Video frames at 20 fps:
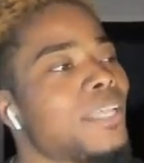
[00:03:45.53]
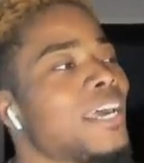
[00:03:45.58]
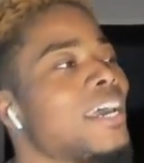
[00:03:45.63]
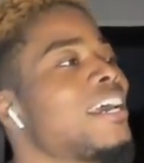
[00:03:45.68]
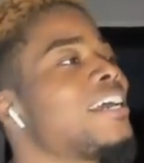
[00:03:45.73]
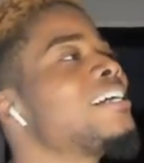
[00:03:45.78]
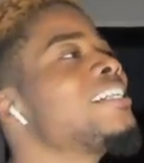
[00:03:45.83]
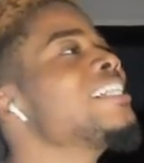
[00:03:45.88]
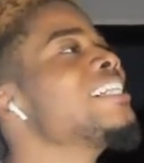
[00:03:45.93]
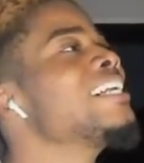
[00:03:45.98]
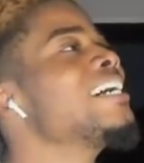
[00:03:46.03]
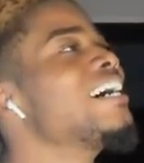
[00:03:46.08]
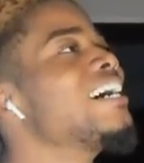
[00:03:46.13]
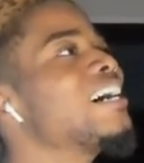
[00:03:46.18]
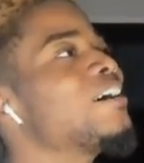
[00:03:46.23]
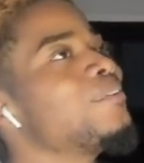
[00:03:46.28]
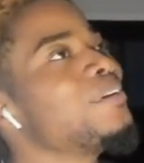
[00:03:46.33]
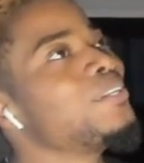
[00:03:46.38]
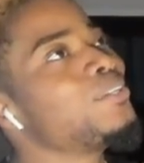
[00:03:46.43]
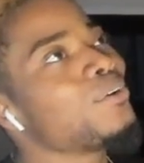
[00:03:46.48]
that.
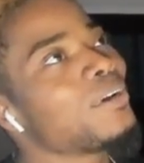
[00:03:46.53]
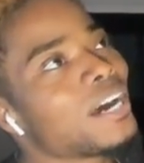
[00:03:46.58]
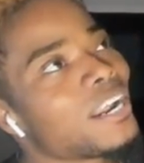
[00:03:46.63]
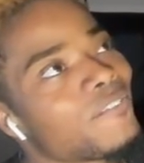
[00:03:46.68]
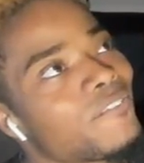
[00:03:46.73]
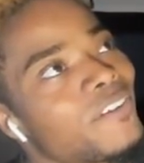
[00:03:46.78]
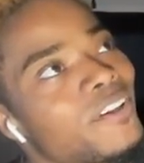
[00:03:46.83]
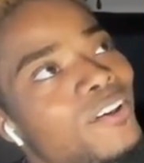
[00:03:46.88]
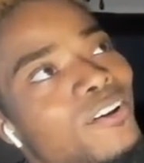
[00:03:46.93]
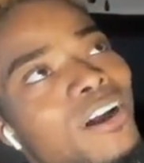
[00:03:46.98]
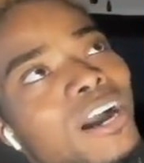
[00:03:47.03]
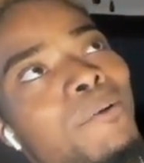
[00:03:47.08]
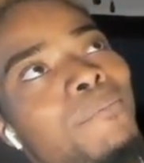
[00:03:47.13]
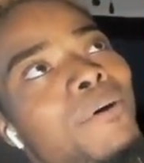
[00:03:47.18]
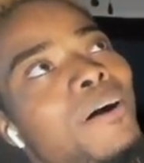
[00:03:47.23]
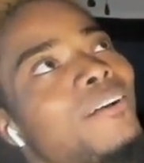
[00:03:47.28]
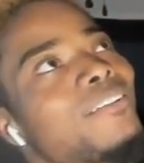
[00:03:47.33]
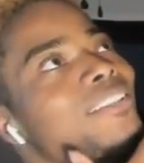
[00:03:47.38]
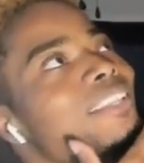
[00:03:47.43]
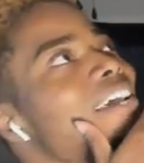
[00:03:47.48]
We do got a video out
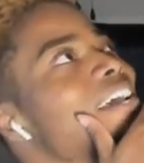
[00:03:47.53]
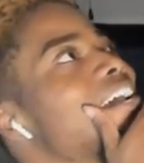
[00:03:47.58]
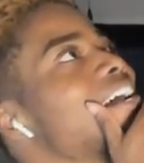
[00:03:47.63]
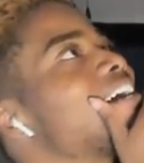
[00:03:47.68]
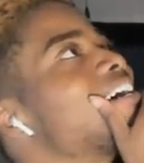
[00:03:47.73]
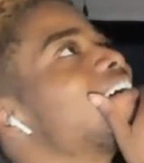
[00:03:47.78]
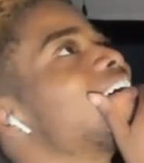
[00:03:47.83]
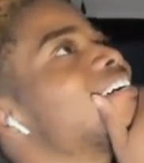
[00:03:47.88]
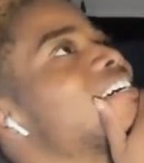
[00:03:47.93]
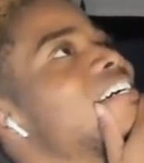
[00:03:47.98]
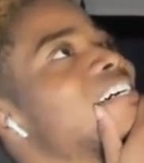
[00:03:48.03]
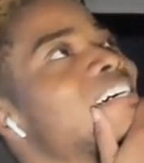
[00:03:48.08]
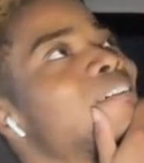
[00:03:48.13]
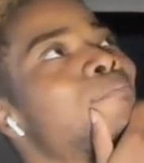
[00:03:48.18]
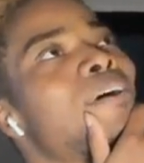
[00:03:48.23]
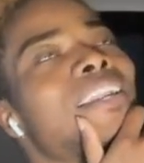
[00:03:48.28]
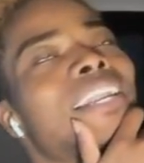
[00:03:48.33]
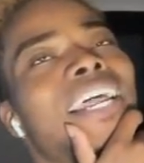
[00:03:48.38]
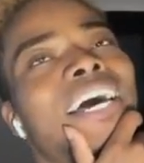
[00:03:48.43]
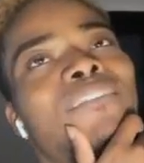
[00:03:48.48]
about that.
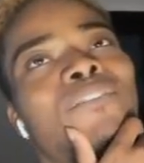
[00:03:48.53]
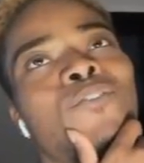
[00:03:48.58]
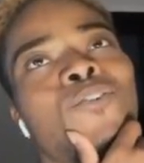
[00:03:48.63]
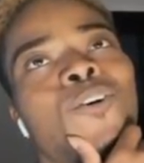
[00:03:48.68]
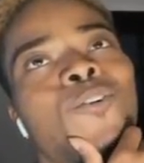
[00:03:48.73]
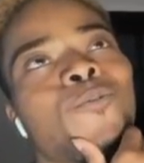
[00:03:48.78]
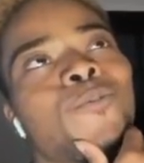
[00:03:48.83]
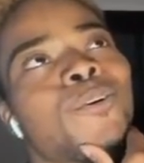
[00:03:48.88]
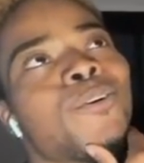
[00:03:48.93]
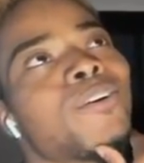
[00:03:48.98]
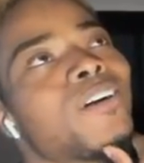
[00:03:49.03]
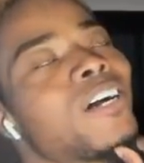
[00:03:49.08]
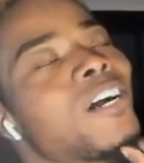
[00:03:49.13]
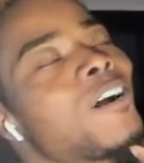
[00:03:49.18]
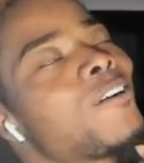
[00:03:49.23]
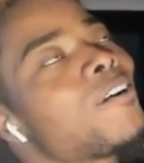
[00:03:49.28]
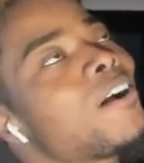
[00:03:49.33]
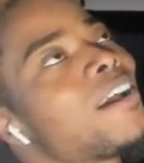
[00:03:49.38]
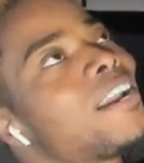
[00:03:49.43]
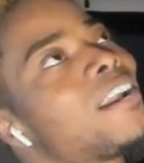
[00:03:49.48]
My life is going real
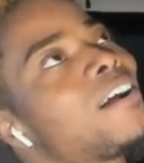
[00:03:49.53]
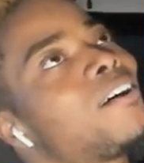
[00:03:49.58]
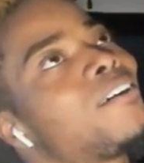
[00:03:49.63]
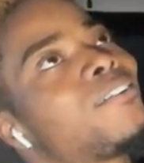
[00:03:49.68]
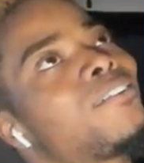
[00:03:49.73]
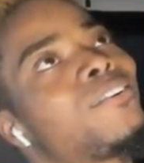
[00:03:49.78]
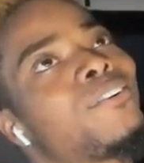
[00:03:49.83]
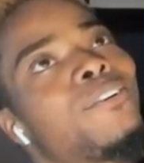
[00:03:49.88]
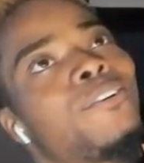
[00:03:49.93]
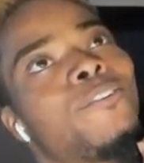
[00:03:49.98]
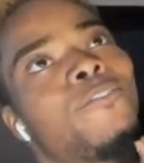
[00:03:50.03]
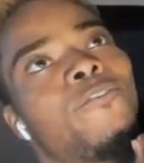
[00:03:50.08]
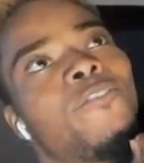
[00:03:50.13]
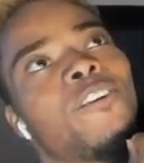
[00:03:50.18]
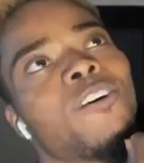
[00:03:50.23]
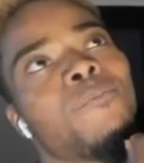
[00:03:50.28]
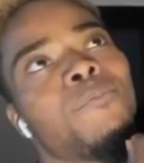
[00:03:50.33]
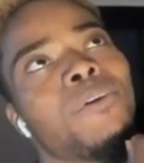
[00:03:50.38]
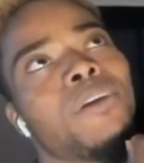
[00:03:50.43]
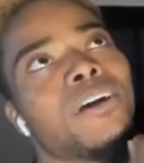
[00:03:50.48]
good right now though, you
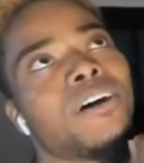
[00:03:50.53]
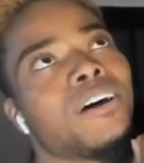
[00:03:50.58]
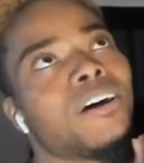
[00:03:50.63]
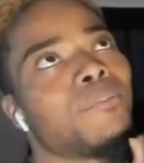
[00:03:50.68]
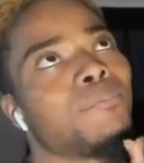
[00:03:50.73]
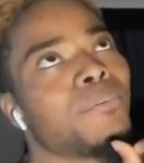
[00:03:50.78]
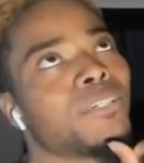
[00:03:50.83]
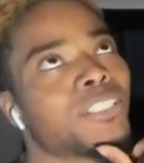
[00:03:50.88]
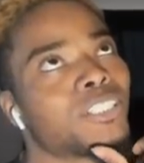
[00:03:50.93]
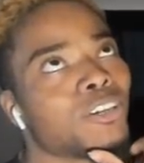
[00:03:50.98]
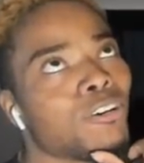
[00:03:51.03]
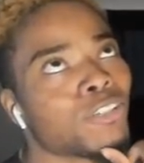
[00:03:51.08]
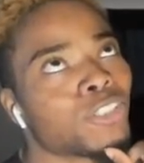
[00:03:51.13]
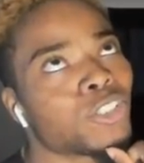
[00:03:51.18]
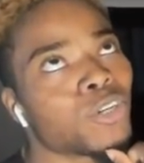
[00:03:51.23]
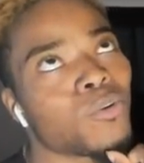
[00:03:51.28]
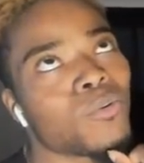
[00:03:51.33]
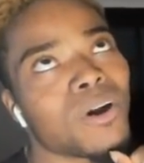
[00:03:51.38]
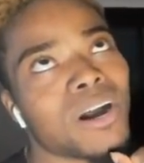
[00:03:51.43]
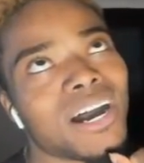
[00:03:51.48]
feel me? But
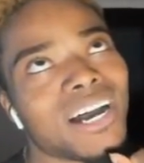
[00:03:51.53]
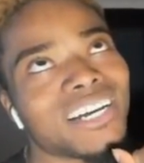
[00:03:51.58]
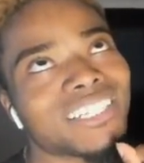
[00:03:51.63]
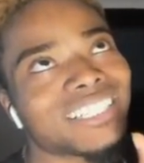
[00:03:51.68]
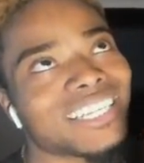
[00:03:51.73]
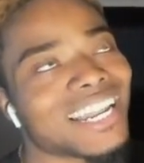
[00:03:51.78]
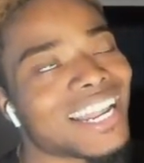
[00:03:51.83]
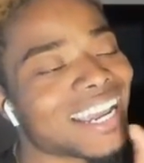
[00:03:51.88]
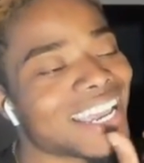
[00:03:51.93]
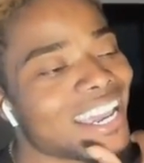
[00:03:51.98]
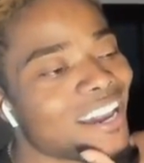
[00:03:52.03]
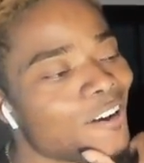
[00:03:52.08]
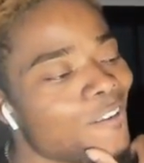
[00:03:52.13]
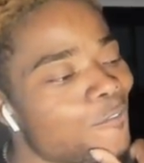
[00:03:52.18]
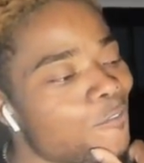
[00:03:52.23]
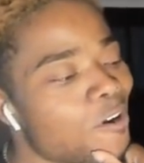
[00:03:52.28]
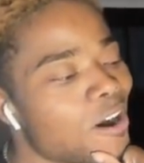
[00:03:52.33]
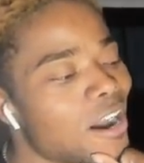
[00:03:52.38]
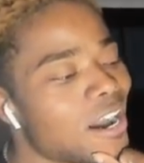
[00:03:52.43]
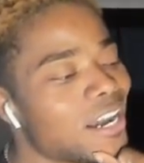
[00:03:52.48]
social wise and like health
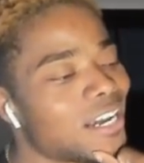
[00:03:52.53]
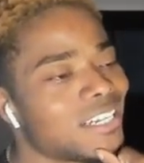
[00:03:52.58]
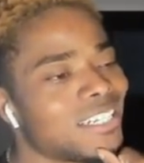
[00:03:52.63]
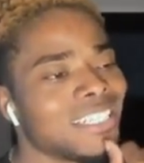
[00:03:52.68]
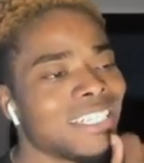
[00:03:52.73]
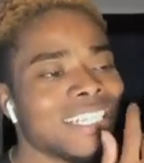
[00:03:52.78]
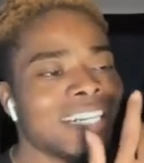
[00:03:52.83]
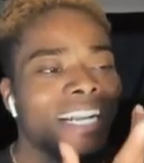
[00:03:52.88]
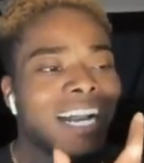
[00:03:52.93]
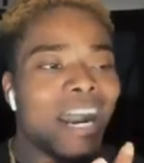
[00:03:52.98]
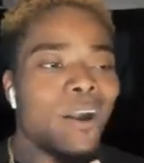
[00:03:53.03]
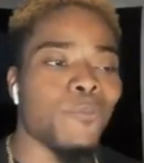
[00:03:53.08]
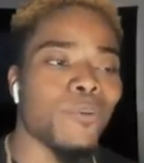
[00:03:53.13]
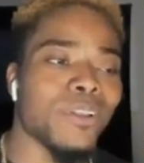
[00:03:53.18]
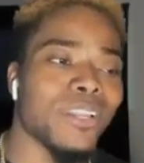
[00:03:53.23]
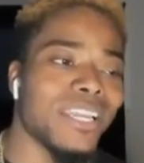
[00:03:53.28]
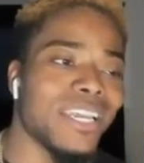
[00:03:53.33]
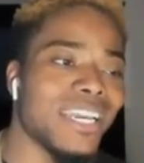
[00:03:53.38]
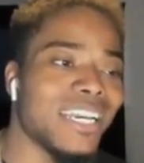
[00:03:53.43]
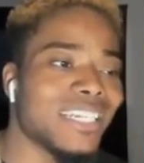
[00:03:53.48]
wise, I'm
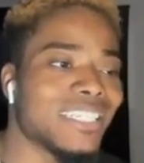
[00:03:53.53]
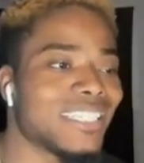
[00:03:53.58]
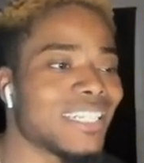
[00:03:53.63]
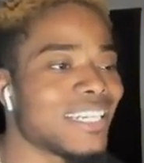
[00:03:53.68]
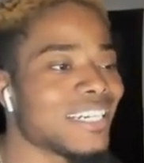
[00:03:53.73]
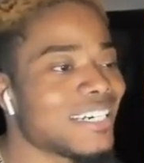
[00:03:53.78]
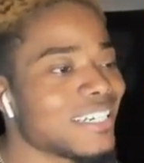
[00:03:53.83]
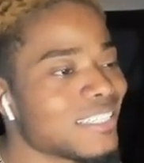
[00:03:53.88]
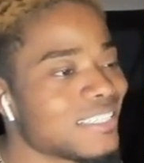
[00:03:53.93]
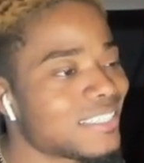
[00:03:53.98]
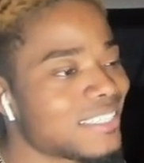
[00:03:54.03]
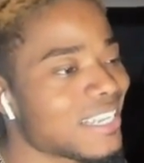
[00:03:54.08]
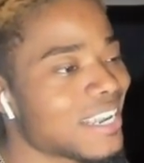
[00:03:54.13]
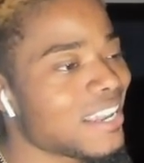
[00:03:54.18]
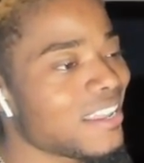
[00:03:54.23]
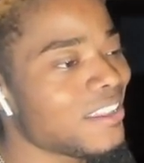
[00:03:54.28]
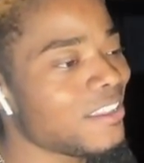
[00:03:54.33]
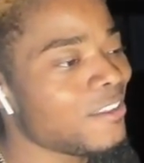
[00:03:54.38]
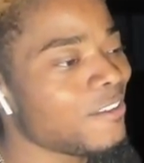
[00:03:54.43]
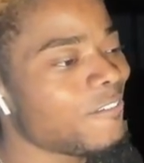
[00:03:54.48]
really is in a good
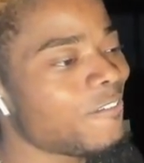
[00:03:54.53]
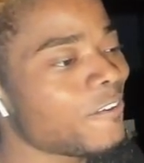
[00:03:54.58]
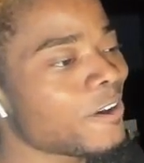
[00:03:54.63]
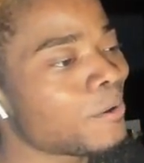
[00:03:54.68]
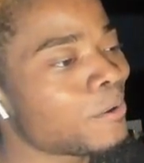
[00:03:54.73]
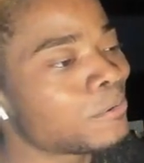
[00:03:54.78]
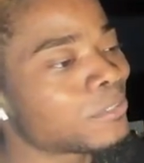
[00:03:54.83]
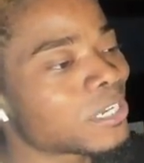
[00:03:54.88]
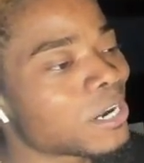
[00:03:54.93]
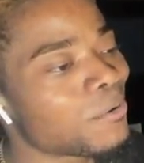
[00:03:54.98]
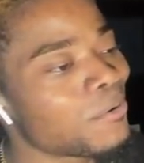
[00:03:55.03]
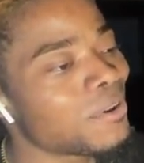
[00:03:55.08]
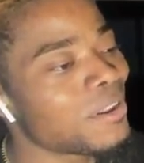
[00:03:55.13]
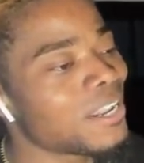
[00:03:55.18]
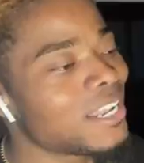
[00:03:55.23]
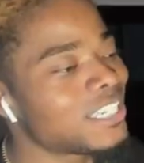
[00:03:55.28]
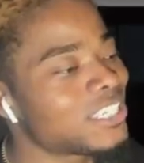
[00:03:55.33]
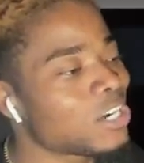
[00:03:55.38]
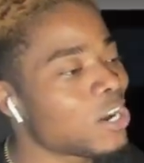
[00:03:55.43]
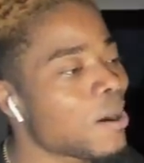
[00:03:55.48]
standing, you feel me? So I want to
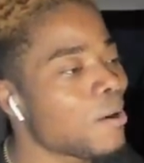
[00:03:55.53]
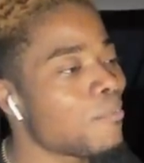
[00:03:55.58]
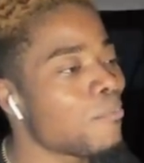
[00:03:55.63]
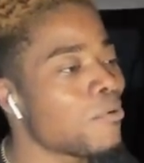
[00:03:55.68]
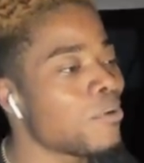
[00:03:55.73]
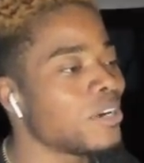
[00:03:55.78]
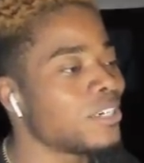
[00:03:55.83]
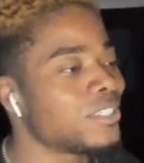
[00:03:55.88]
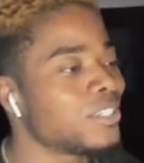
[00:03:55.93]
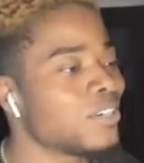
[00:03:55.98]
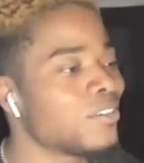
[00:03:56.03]
let y'all boys